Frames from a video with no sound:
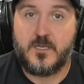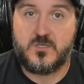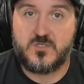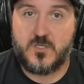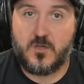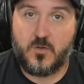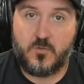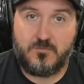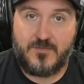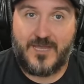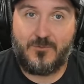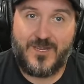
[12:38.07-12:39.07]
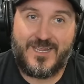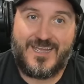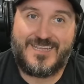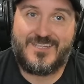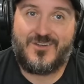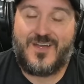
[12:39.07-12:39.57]
So that way,
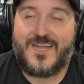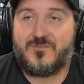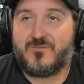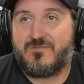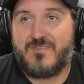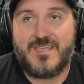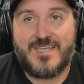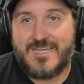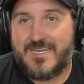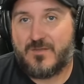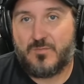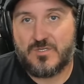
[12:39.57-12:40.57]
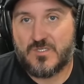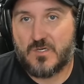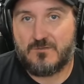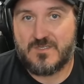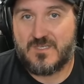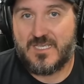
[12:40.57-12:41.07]
you know, I don't think I need to put
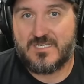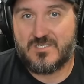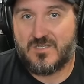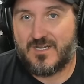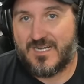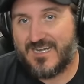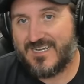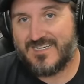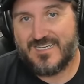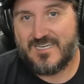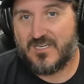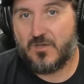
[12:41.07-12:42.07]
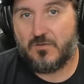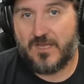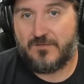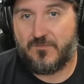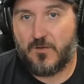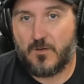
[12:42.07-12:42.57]
service gauges on it. I didn't need to go
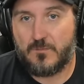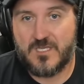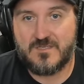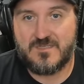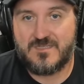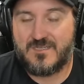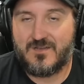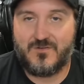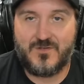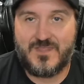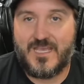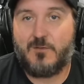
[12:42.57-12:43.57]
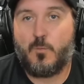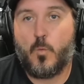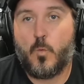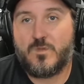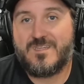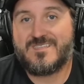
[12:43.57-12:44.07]
that far because, you know, that
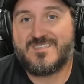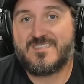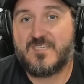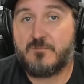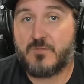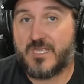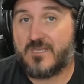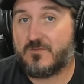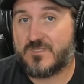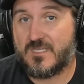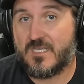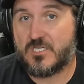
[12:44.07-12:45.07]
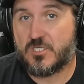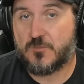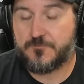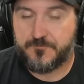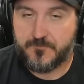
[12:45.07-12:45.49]
w- didn't seem like it was the issue.